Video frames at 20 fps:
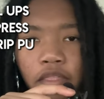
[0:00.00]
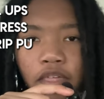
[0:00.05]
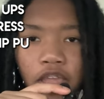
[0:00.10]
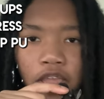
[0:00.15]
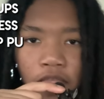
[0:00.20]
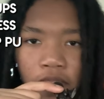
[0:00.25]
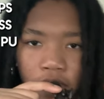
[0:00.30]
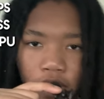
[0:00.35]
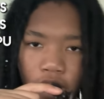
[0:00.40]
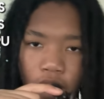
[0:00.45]

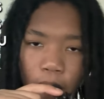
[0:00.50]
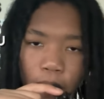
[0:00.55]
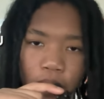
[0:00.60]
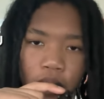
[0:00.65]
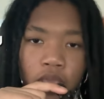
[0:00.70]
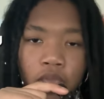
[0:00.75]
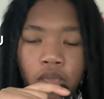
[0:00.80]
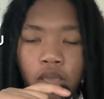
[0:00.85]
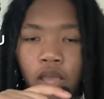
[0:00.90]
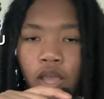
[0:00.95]
then the
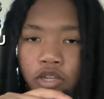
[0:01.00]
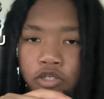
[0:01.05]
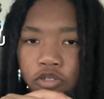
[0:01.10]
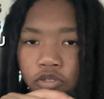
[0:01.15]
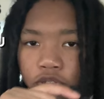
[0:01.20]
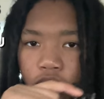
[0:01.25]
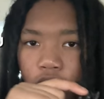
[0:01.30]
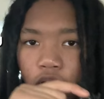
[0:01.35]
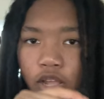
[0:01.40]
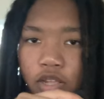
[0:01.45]
peak
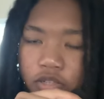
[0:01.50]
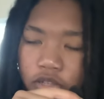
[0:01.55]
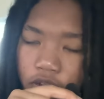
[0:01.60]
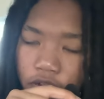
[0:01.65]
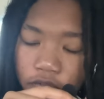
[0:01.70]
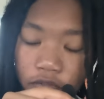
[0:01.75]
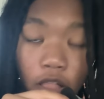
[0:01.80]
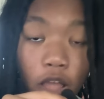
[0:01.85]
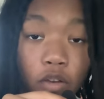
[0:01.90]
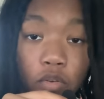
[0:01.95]
exercise
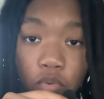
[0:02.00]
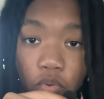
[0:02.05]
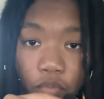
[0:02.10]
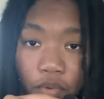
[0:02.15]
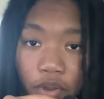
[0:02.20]
of lateral